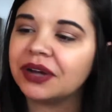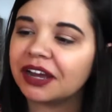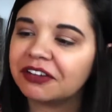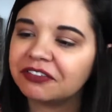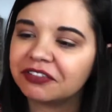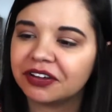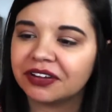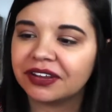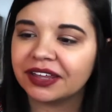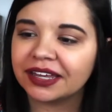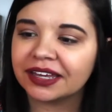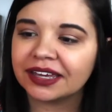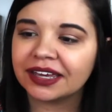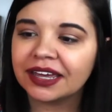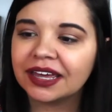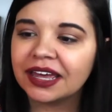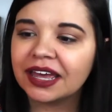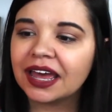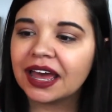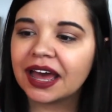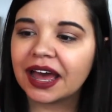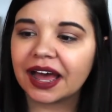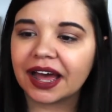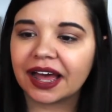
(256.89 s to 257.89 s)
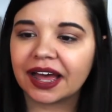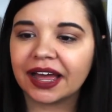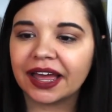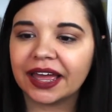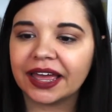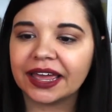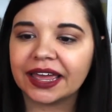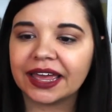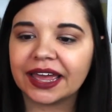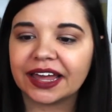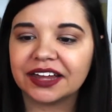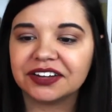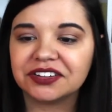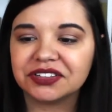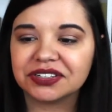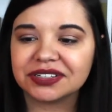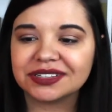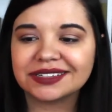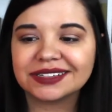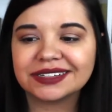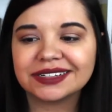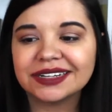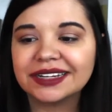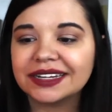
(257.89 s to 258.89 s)
I felt like I had
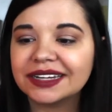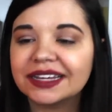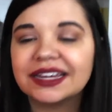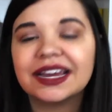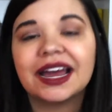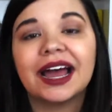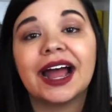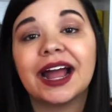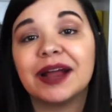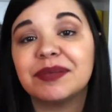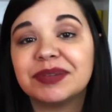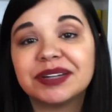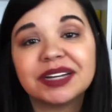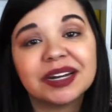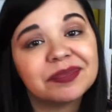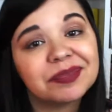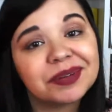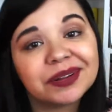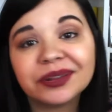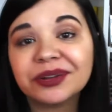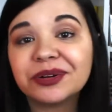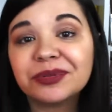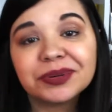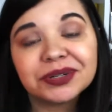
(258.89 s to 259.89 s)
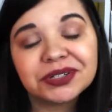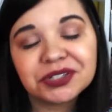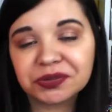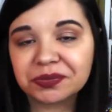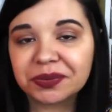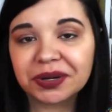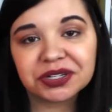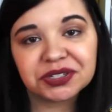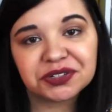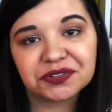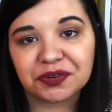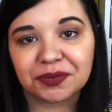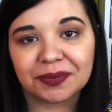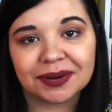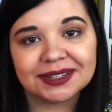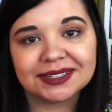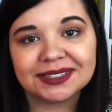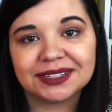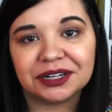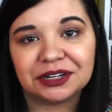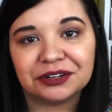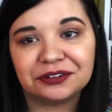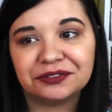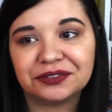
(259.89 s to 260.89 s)
just hyped it up a little bit too much for
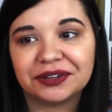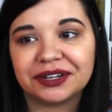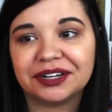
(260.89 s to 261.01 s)
myself,